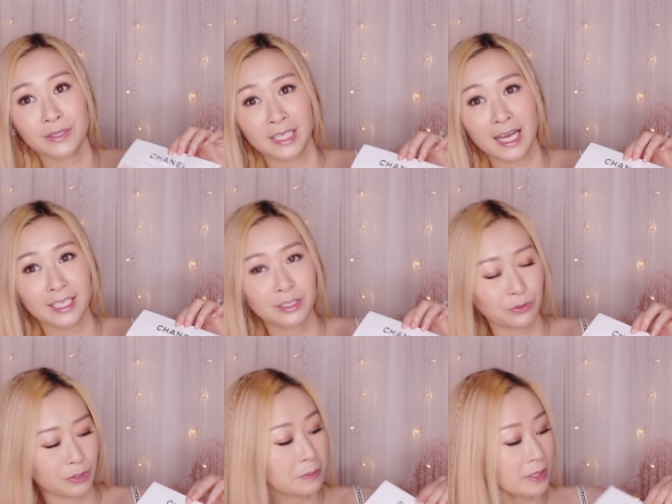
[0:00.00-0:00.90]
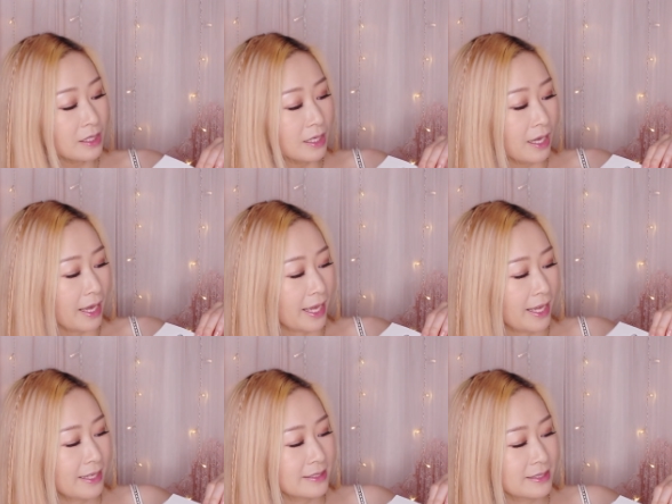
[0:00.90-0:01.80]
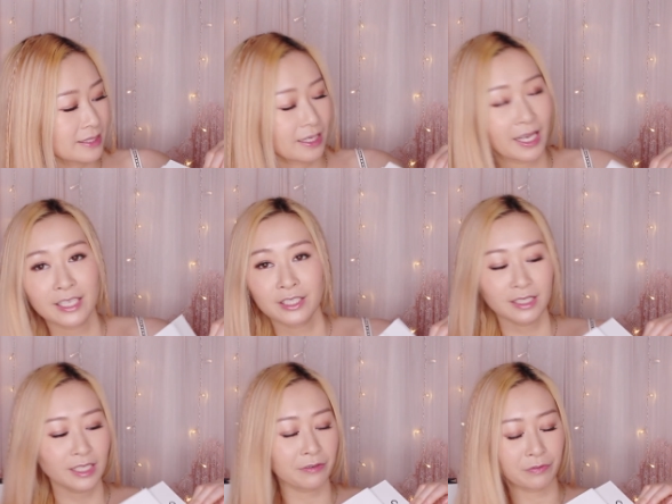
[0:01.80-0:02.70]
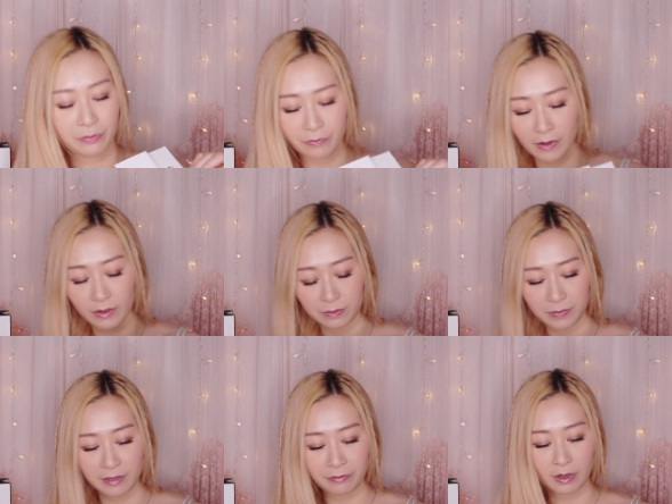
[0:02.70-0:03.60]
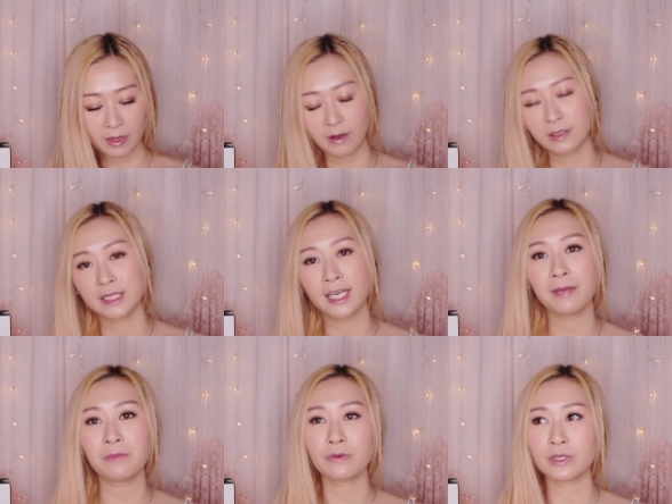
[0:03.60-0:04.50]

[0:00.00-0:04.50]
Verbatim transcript: Cotai Strip. And actually, if you followed me for a long time,